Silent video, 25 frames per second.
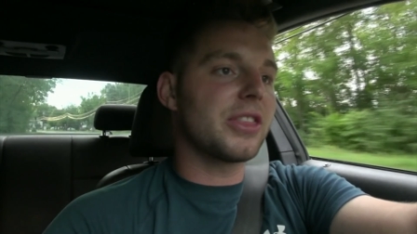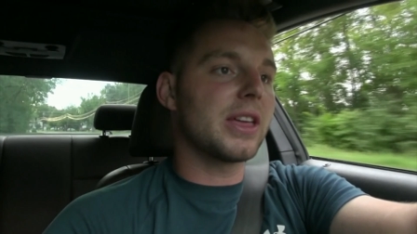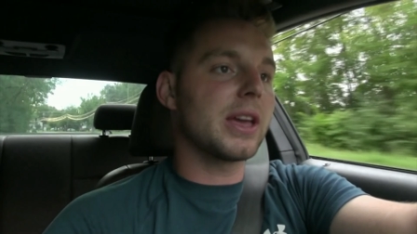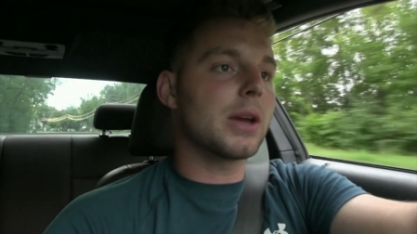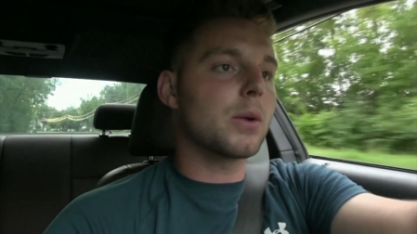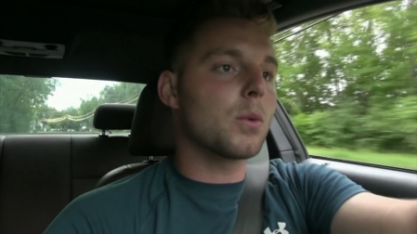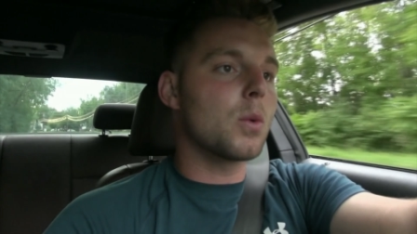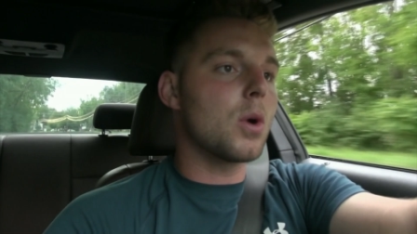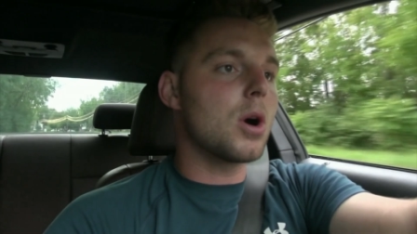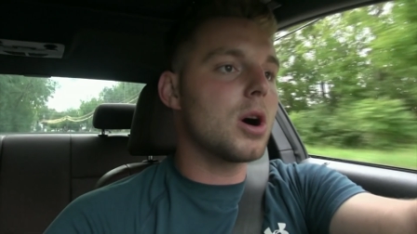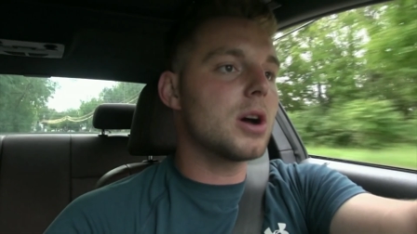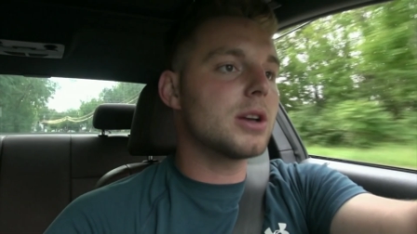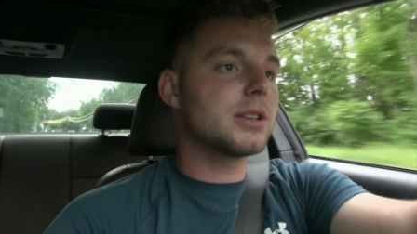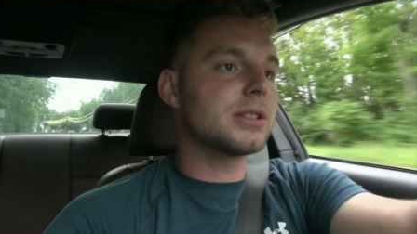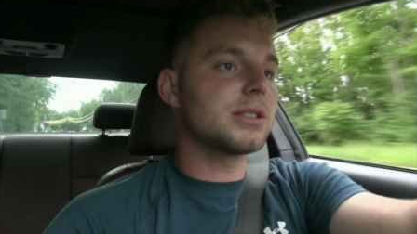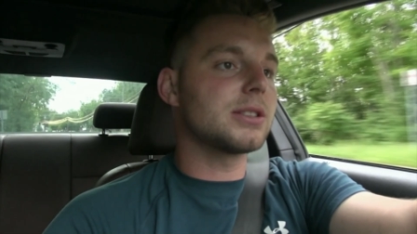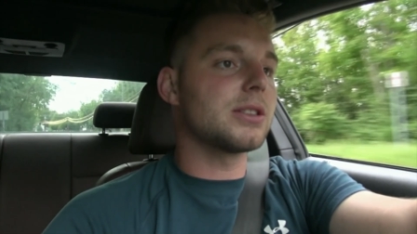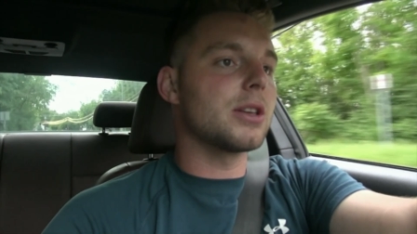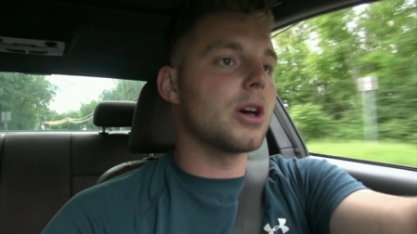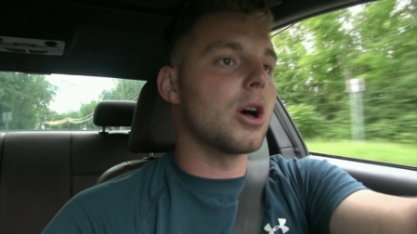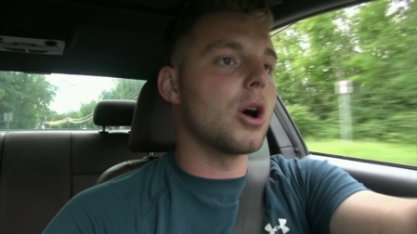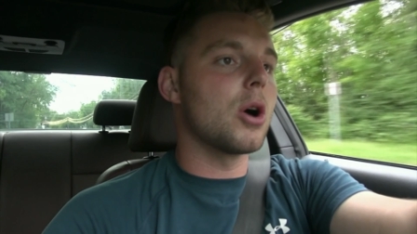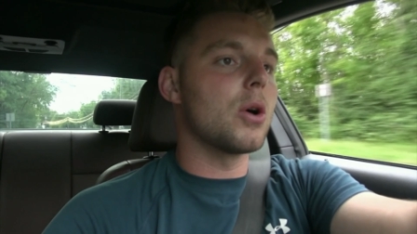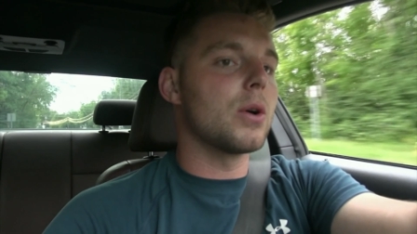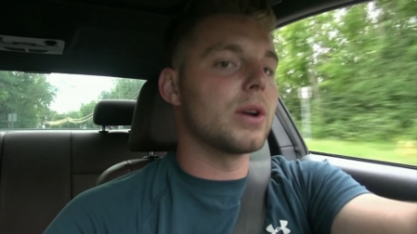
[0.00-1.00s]
thing was,
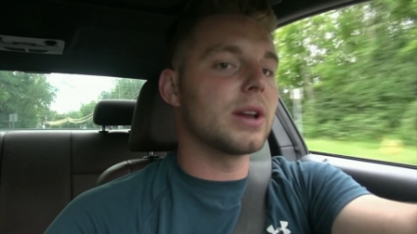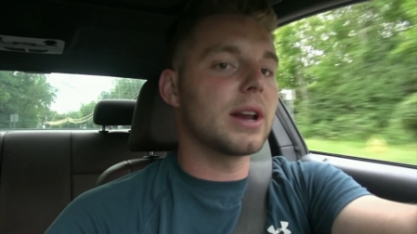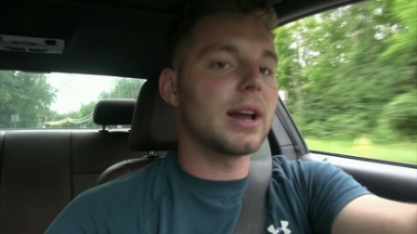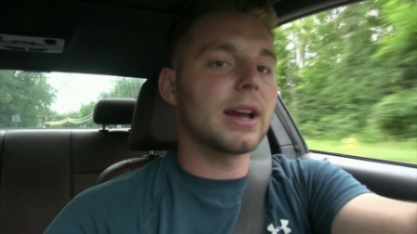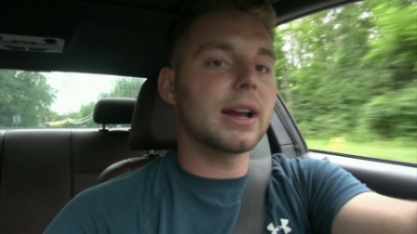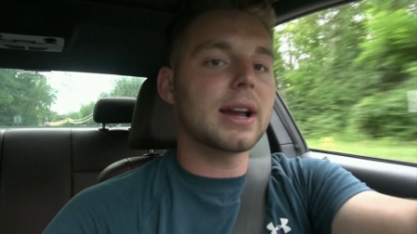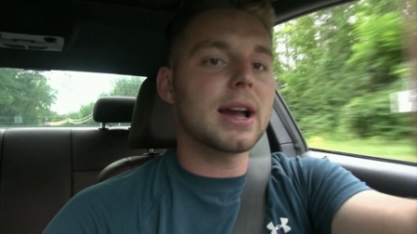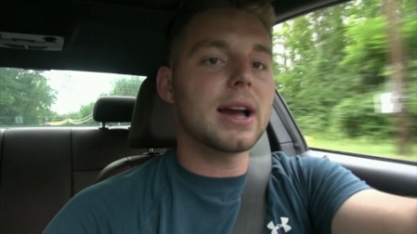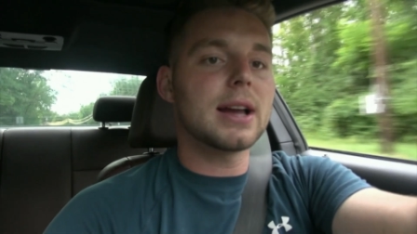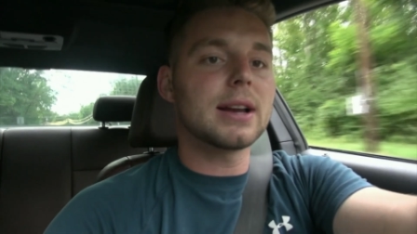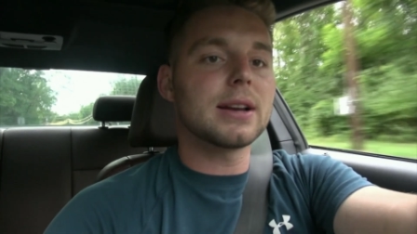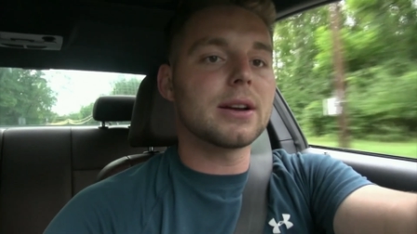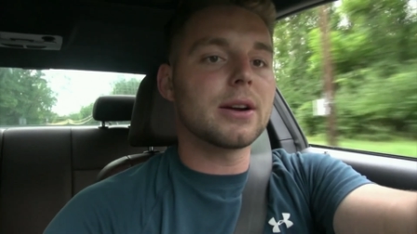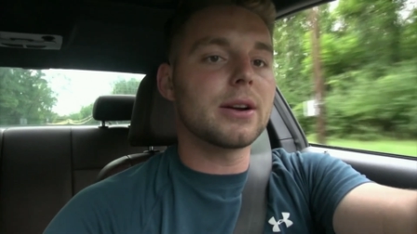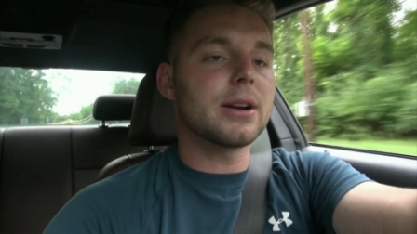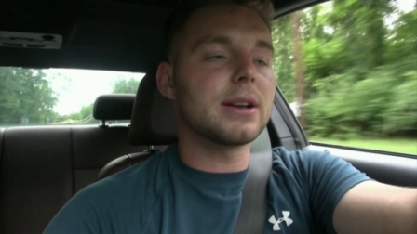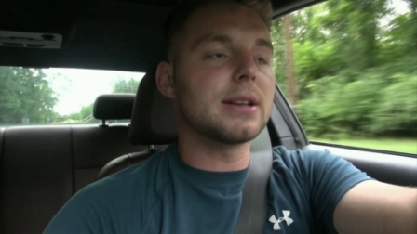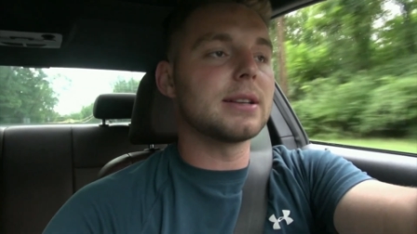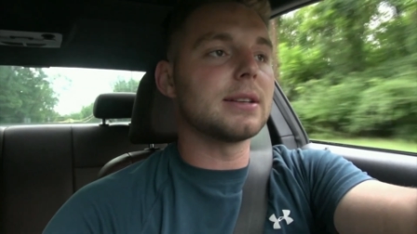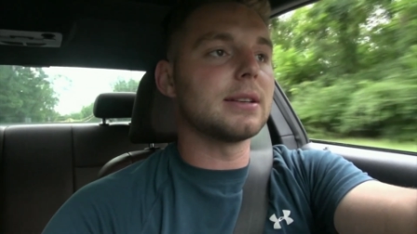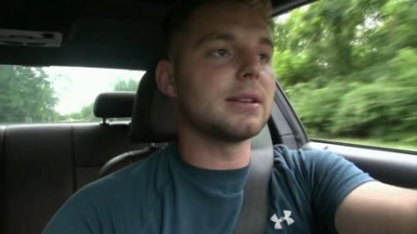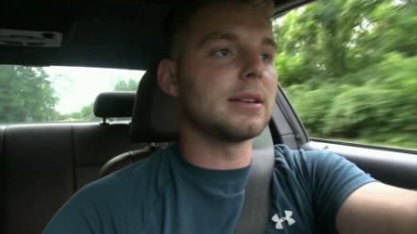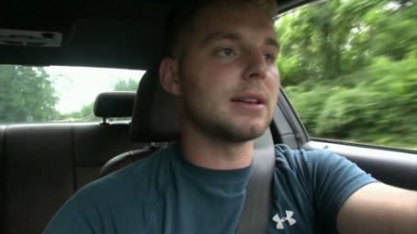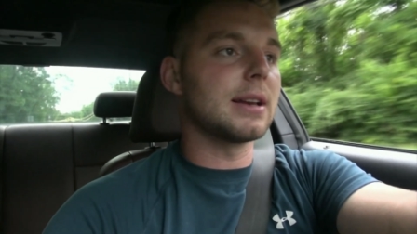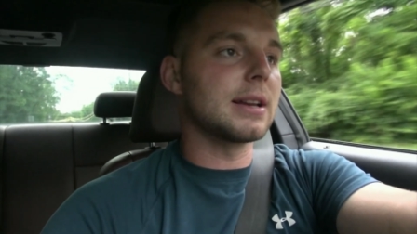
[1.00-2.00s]
though, and I kind of
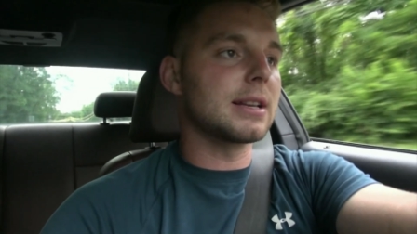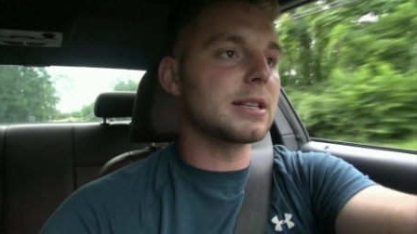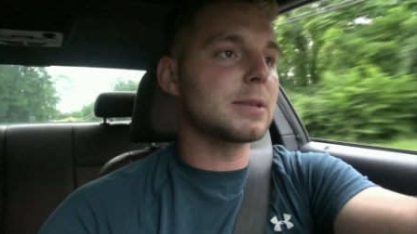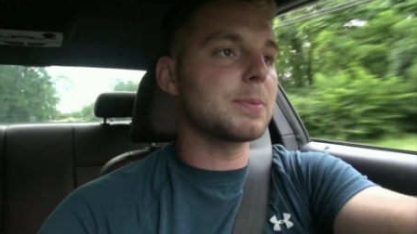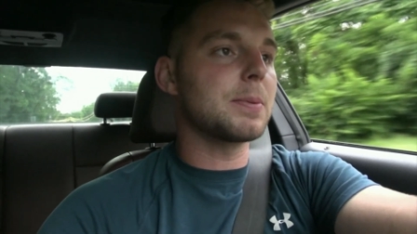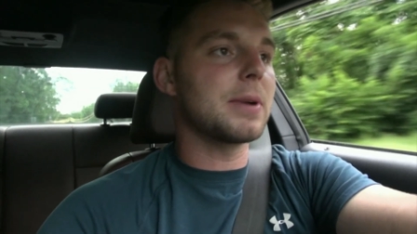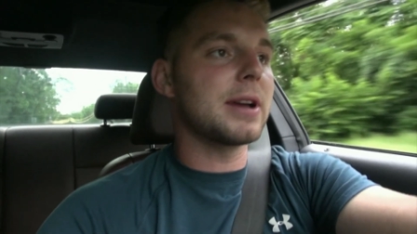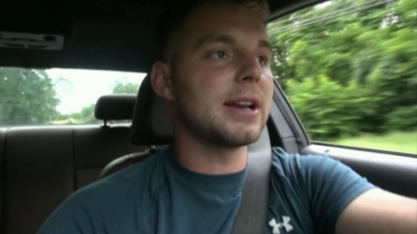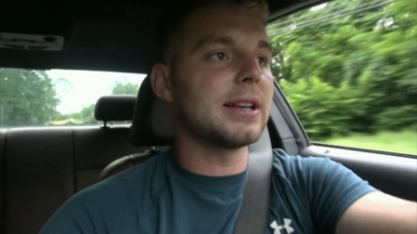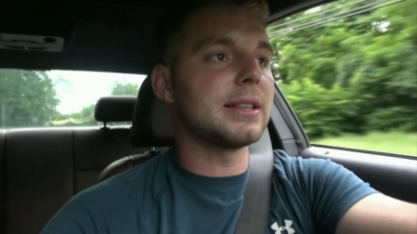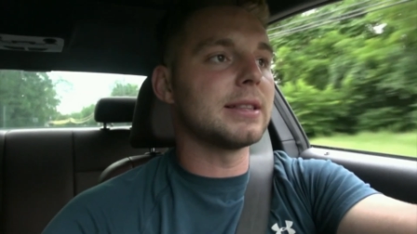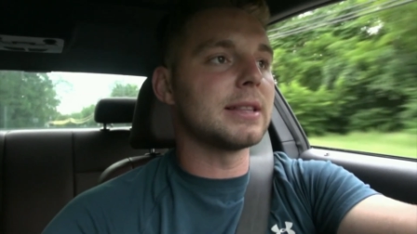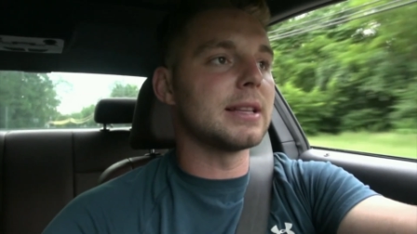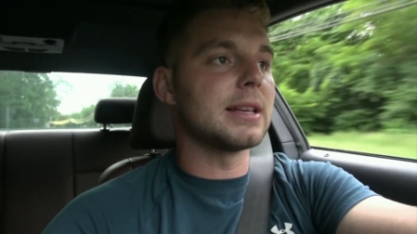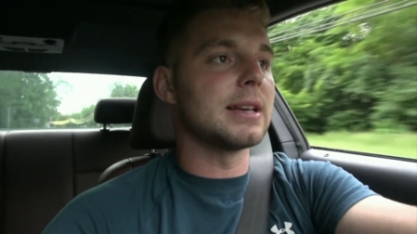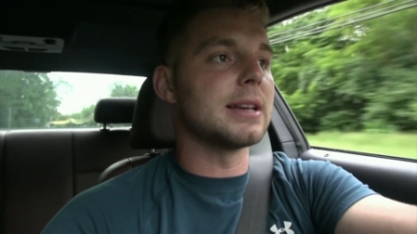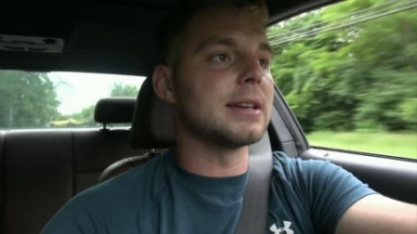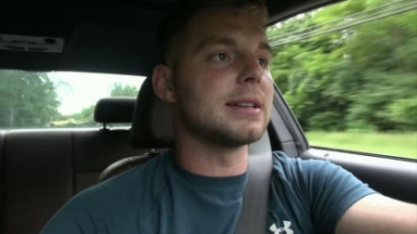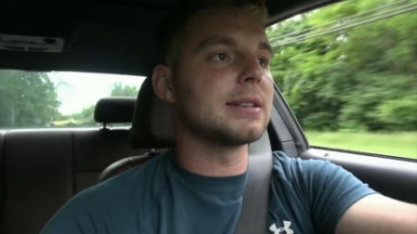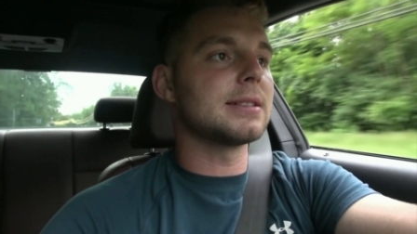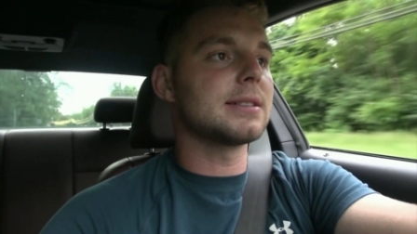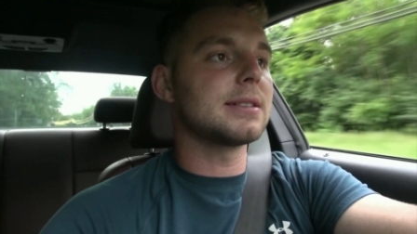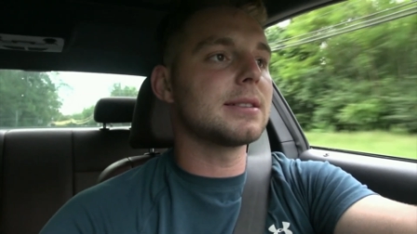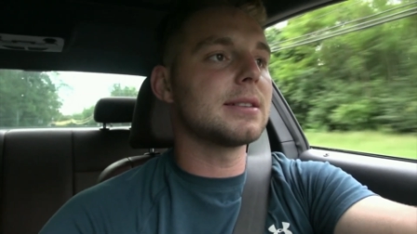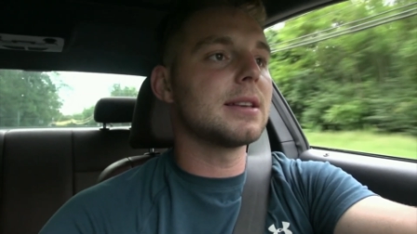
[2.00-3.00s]
already explained
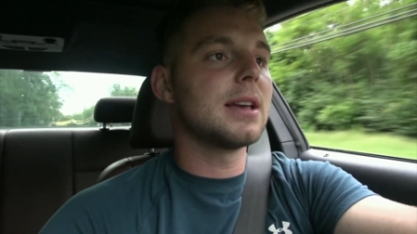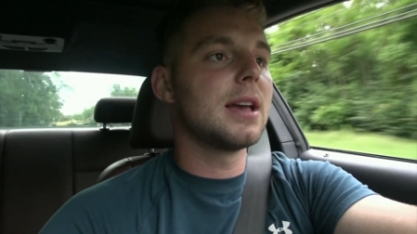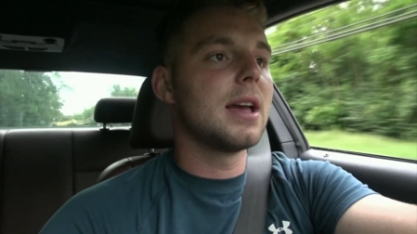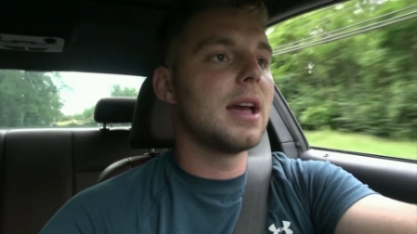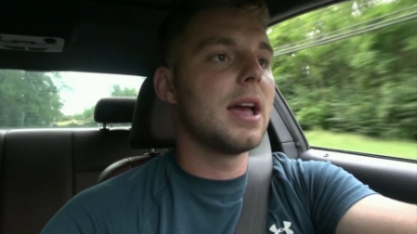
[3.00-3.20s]
this,